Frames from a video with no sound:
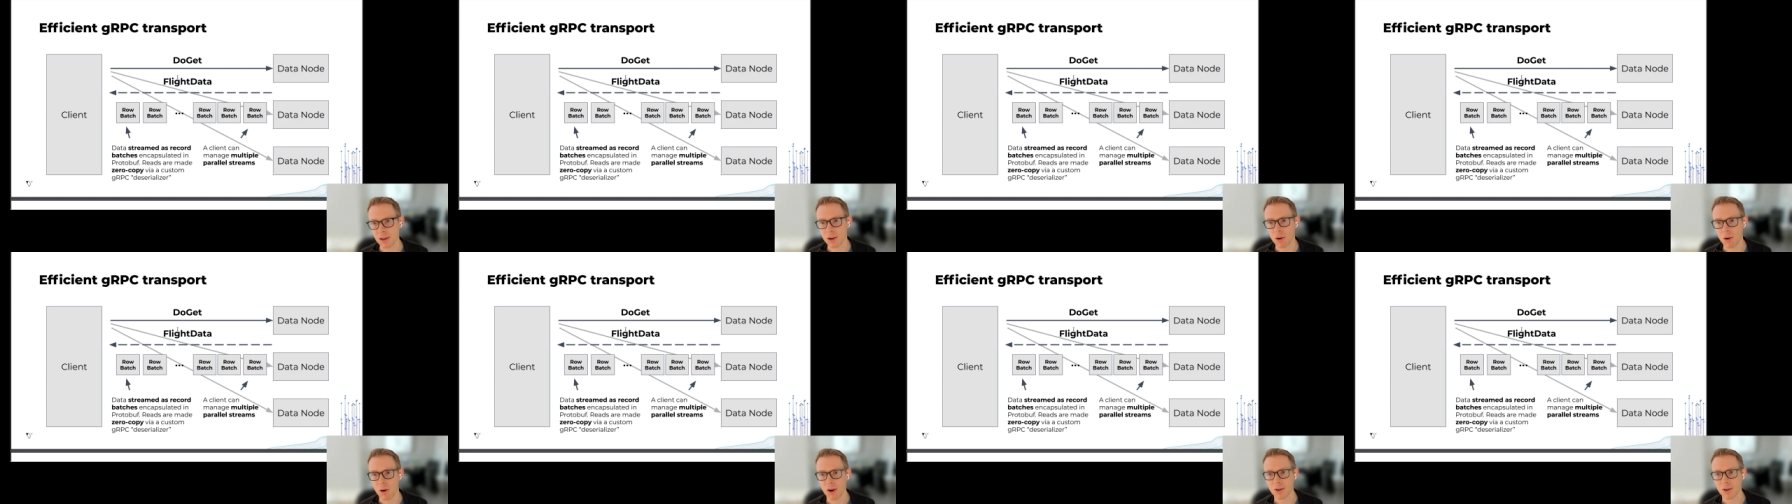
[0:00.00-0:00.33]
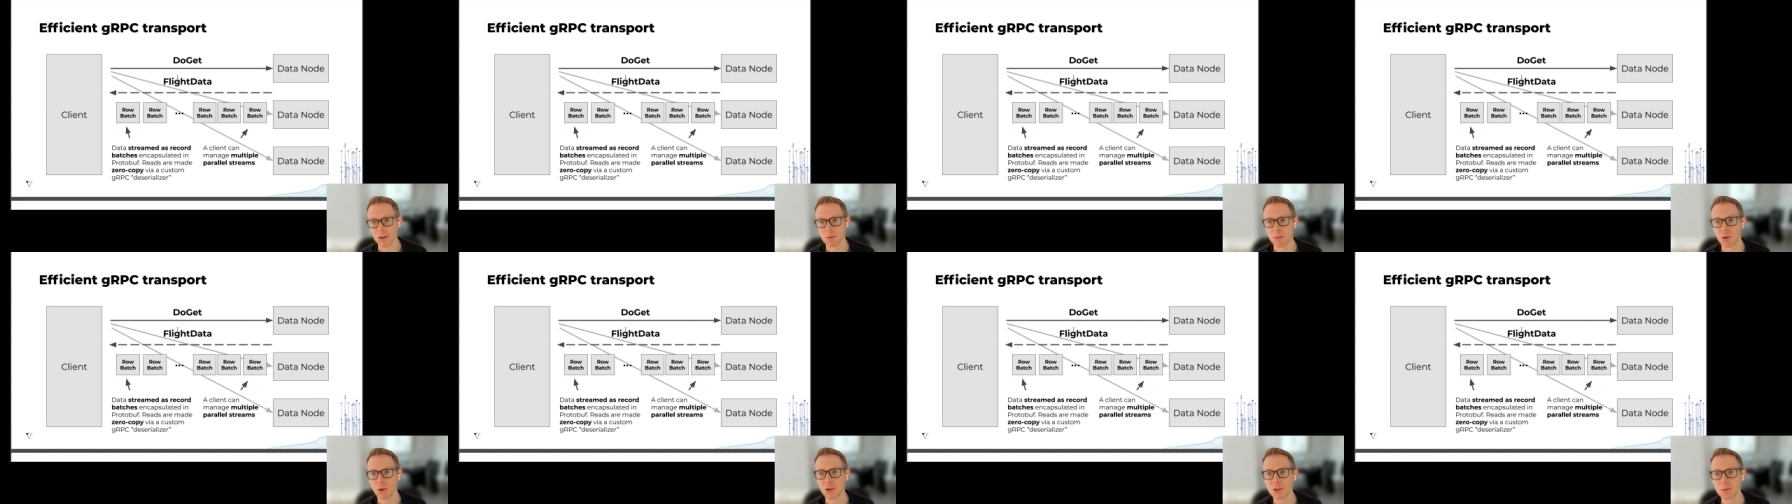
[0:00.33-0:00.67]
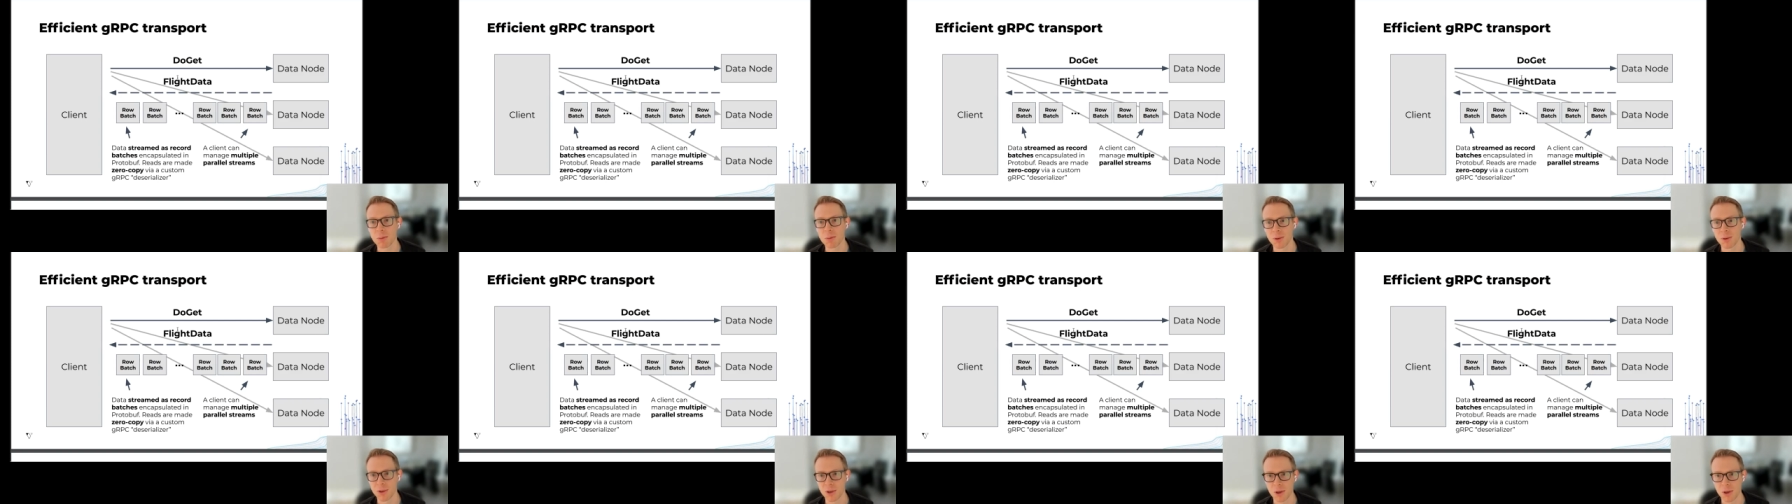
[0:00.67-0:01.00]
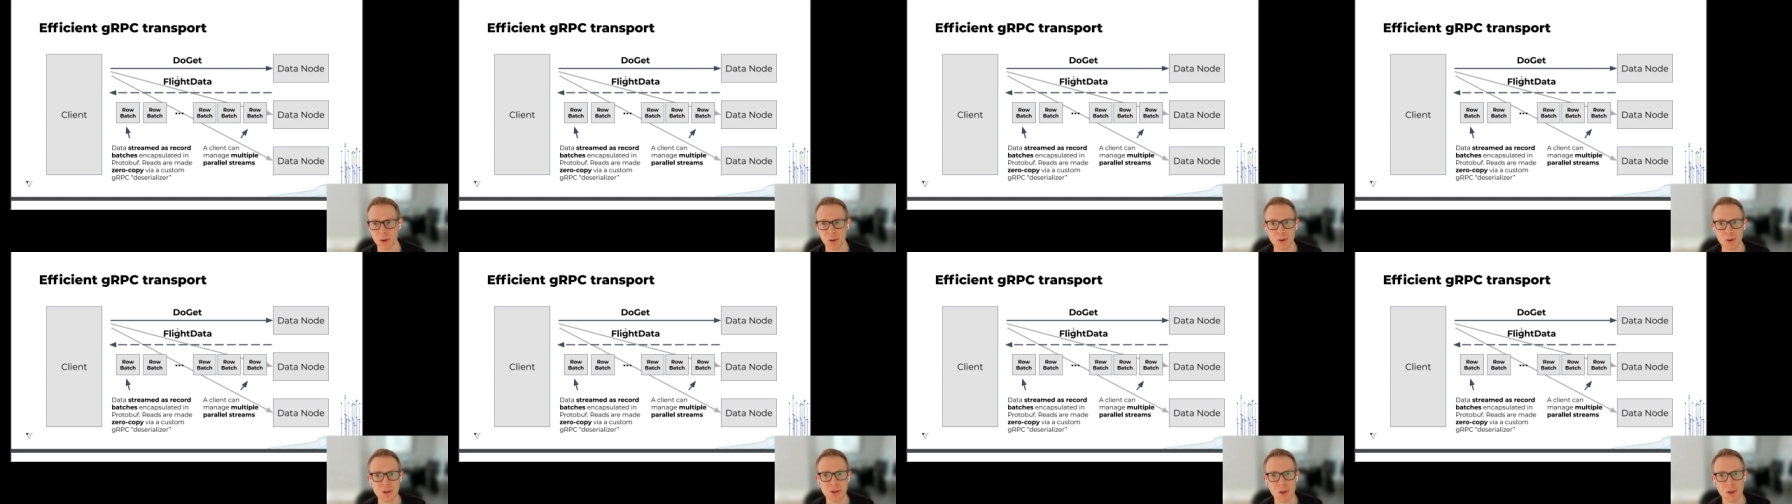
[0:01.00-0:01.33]
across multiple
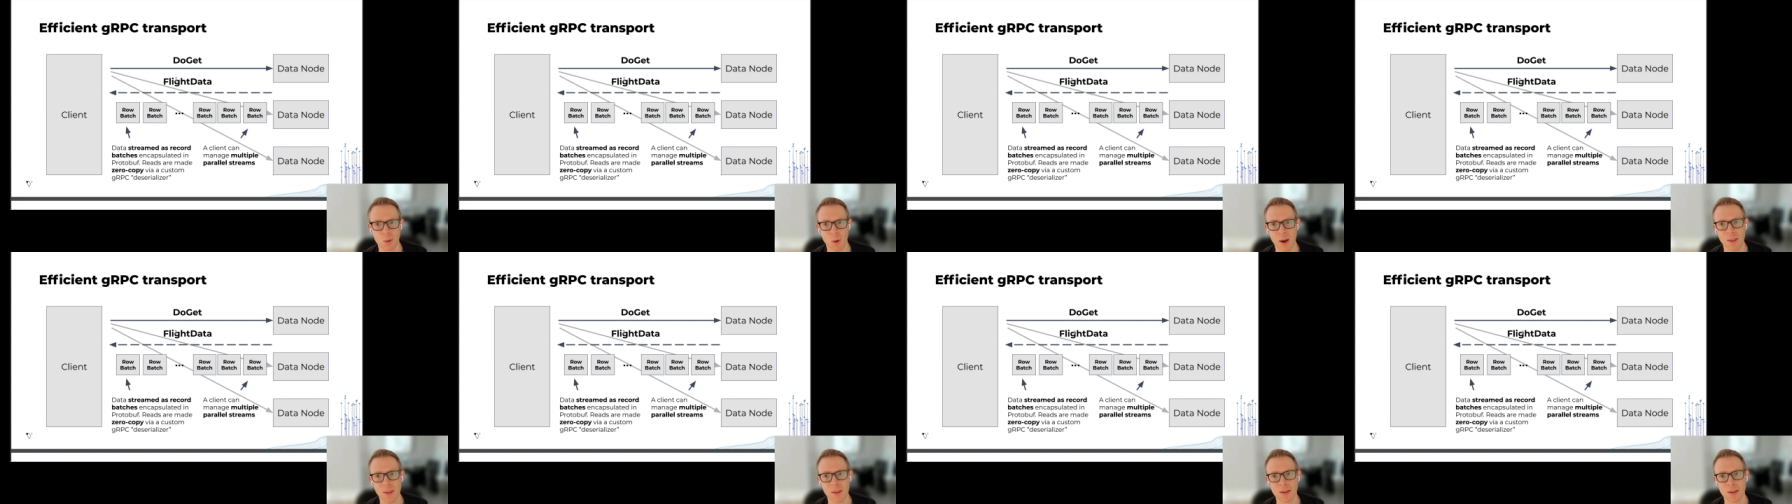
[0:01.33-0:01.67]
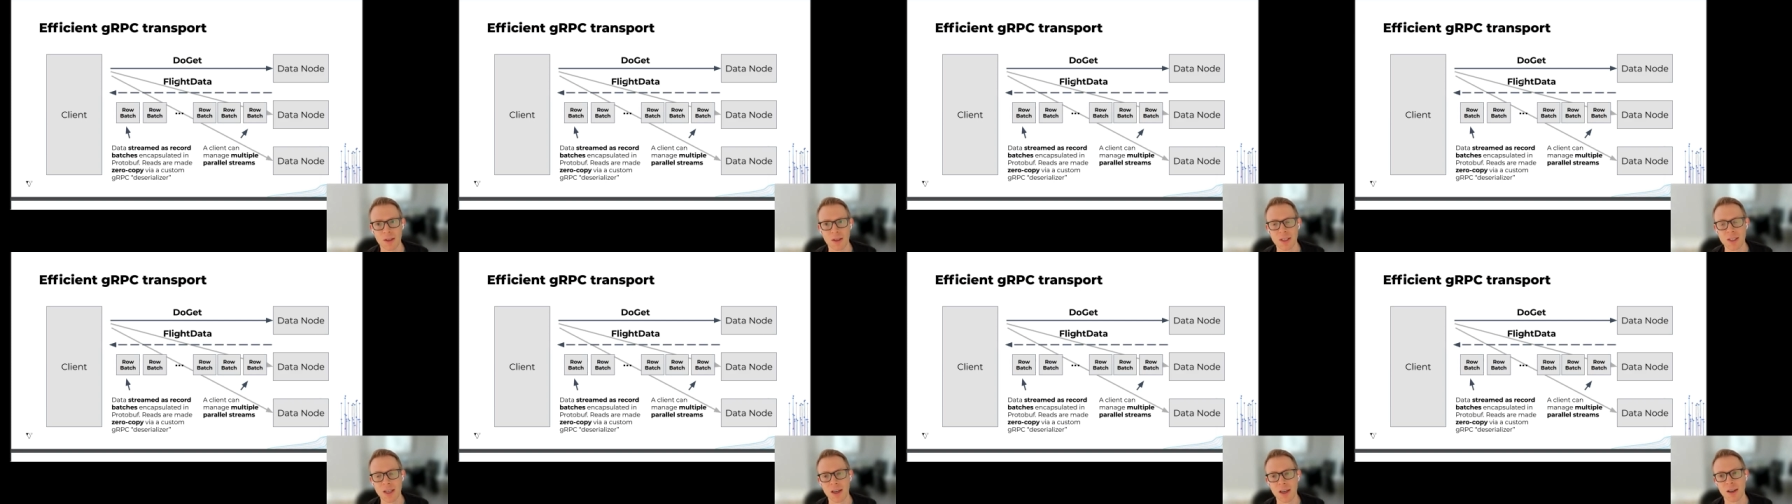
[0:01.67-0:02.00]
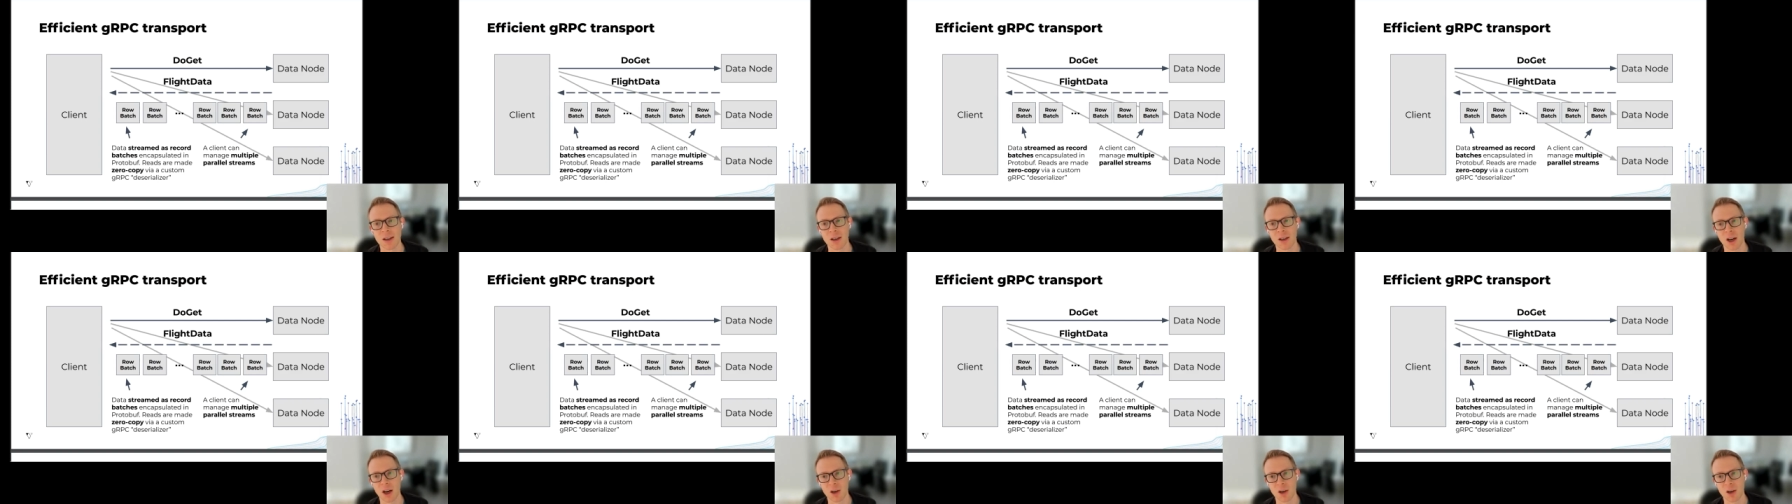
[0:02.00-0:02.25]
nodes. So rather than data